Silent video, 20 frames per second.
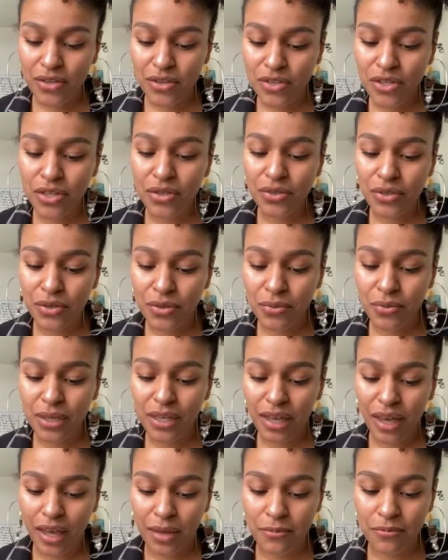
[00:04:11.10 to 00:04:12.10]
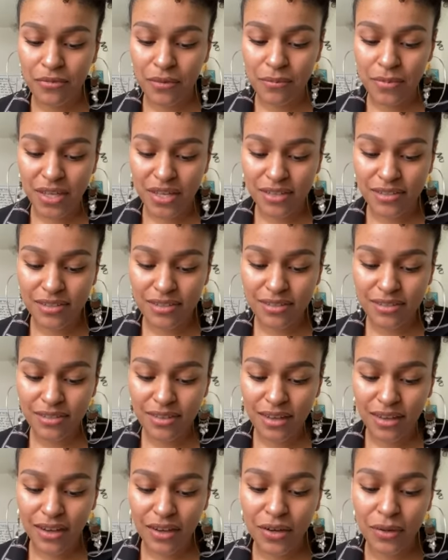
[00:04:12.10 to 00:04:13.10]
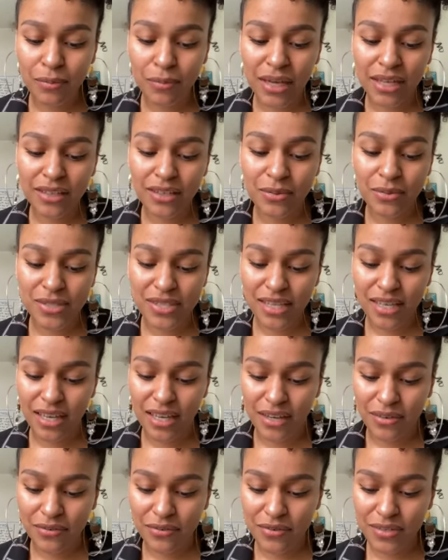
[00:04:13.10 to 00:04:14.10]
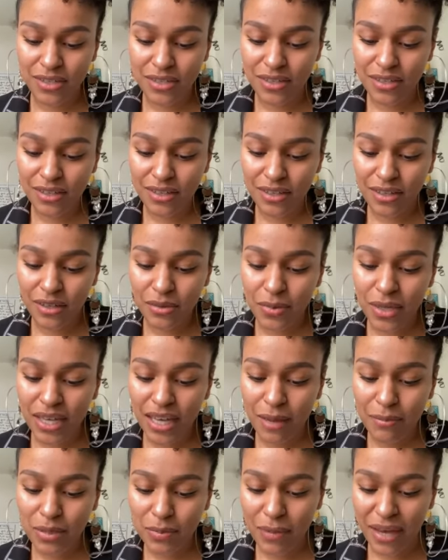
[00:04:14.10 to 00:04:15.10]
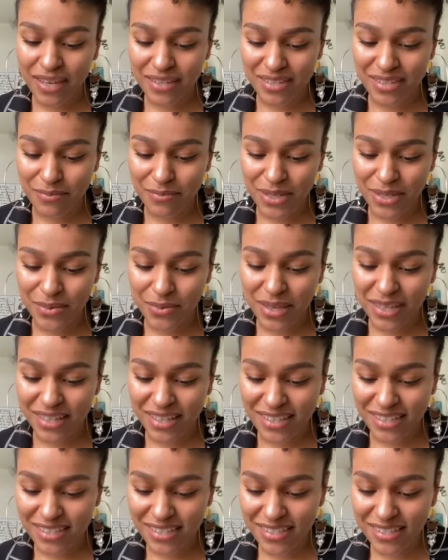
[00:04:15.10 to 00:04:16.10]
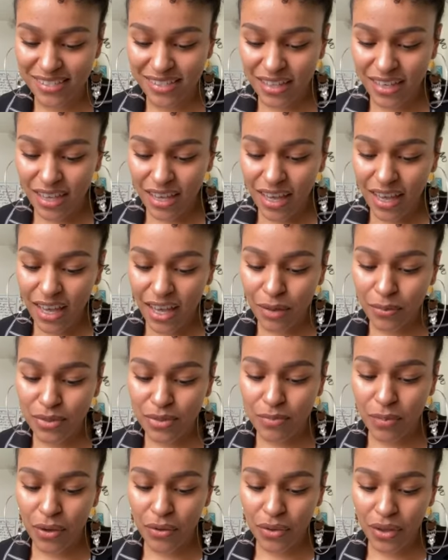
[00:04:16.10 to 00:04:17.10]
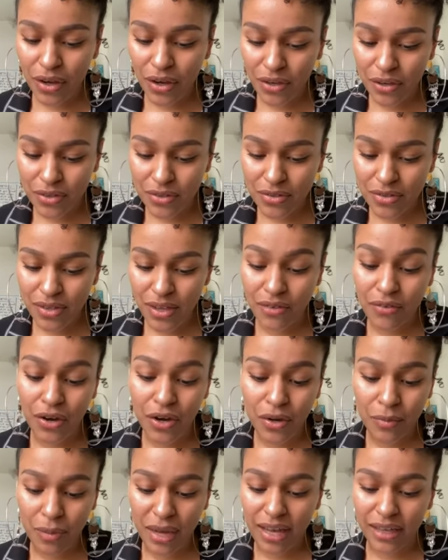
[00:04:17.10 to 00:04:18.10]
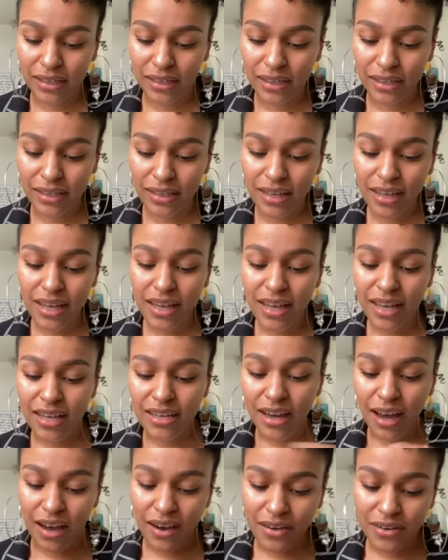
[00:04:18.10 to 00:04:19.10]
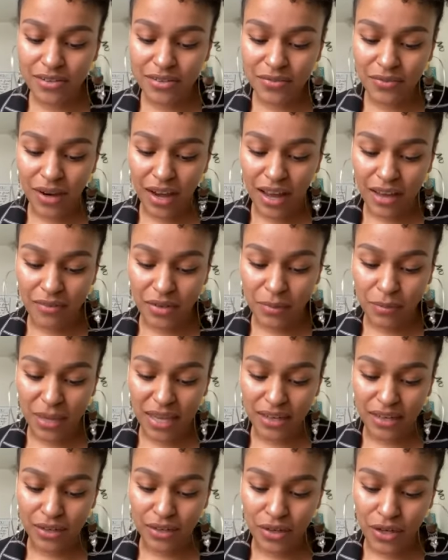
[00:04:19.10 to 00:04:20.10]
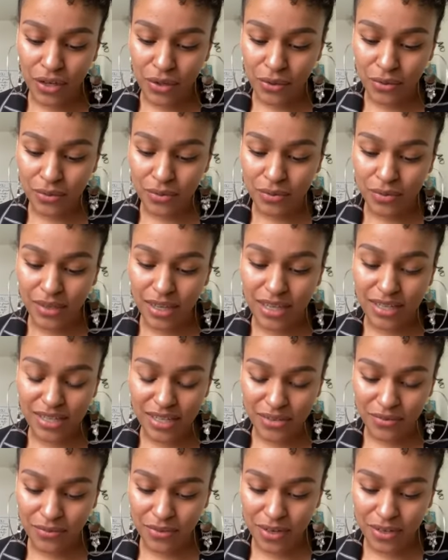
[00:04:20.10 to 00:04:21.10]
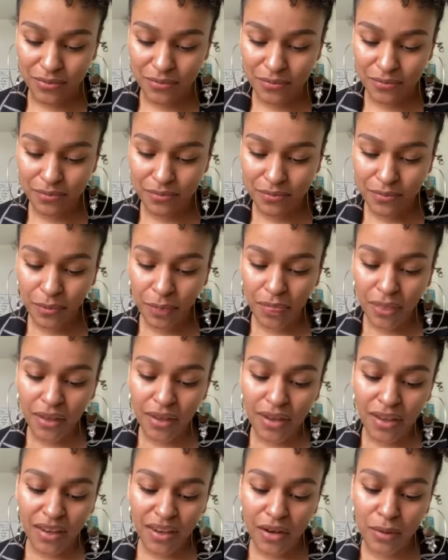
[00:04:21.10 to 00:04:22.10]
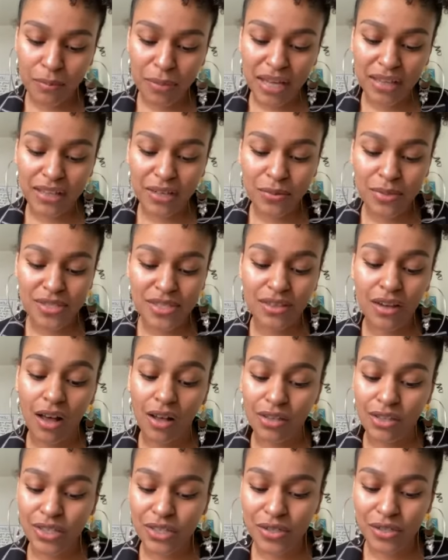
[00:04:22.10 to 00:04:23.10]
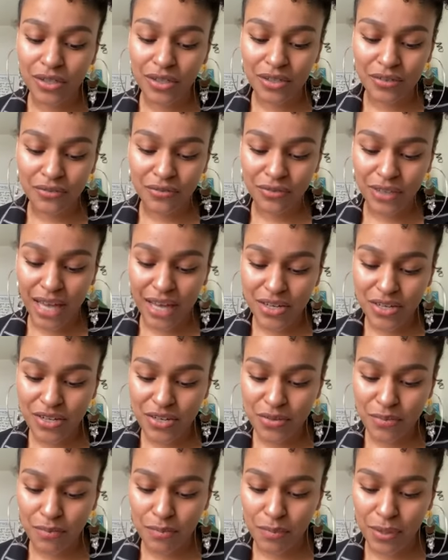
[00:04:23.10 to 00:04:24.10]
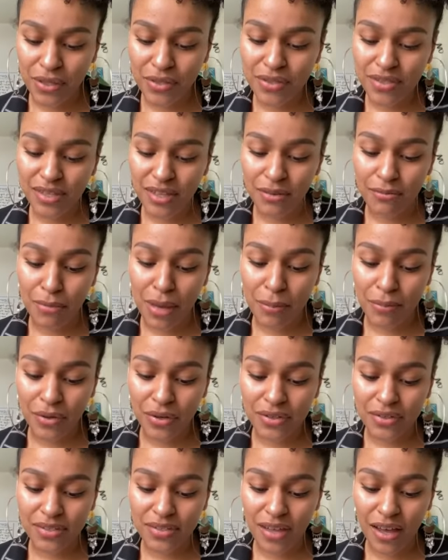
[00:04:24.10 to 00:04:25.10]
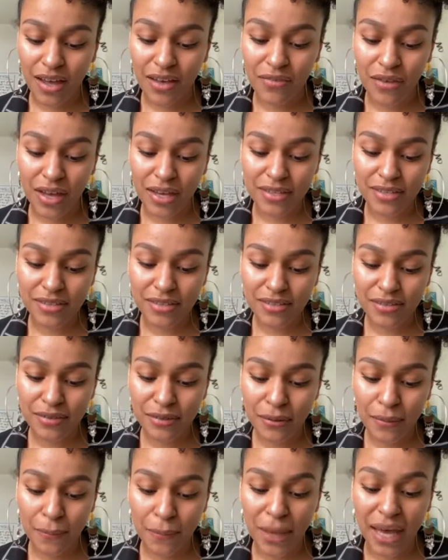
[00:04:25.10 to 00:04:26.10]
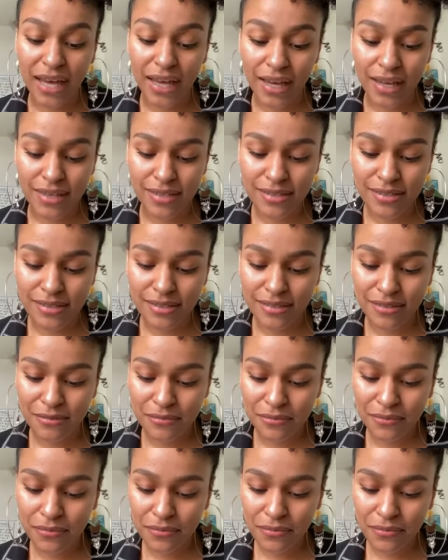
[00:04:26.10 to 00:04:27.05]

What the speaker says: She knew we came from this. Her belly was a gift. We kept passing between us. It was both hers of her body and ours for having made it new and different. Her belly was an altar of flesh built in remembrance of us by us.